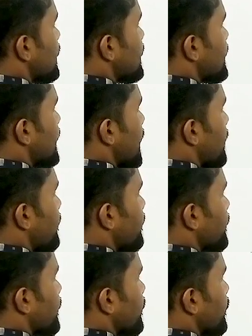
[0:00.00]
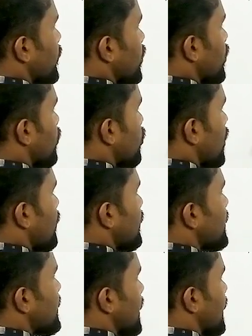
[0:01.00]
same throughout
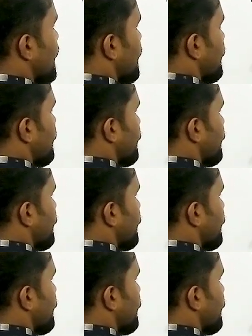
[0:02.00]
the circuit.